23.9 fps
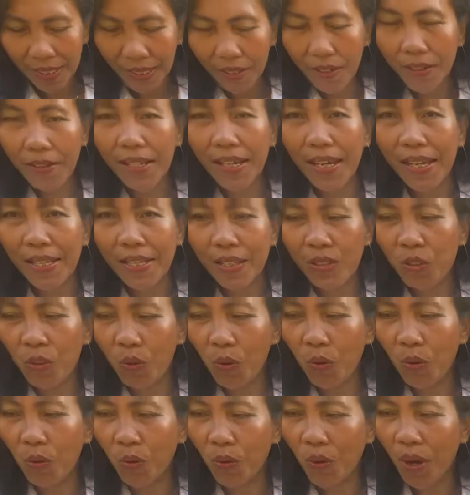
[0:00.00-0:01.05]
Okay,
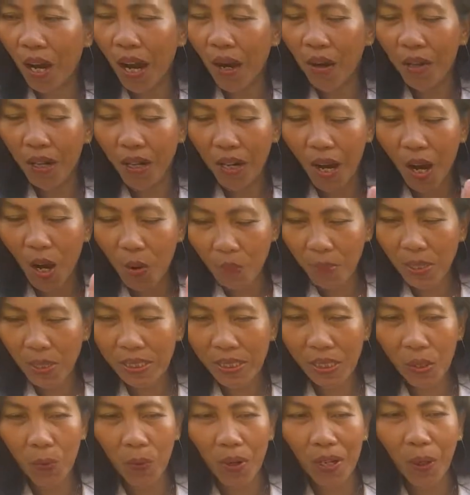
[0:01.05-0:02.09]
so how
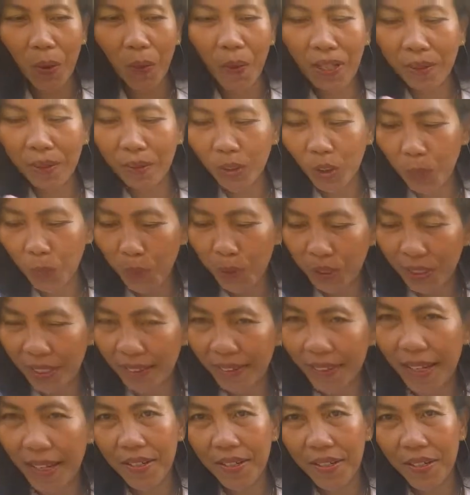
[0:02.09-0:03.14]
much are we going to put
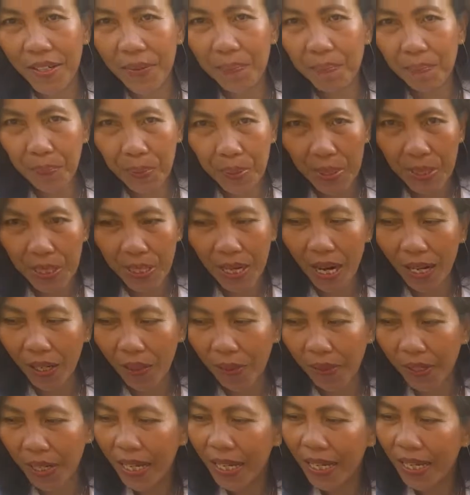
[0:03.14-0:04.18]
it there per
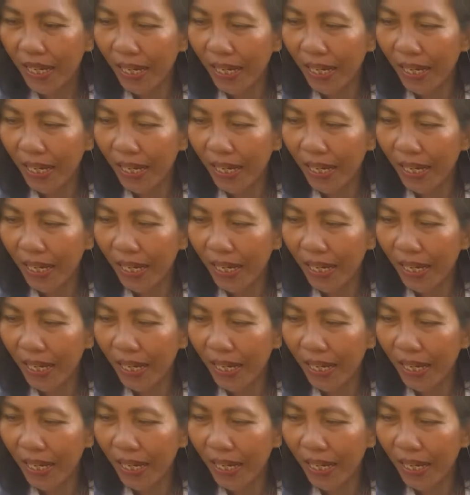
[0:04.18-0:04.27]
gallon?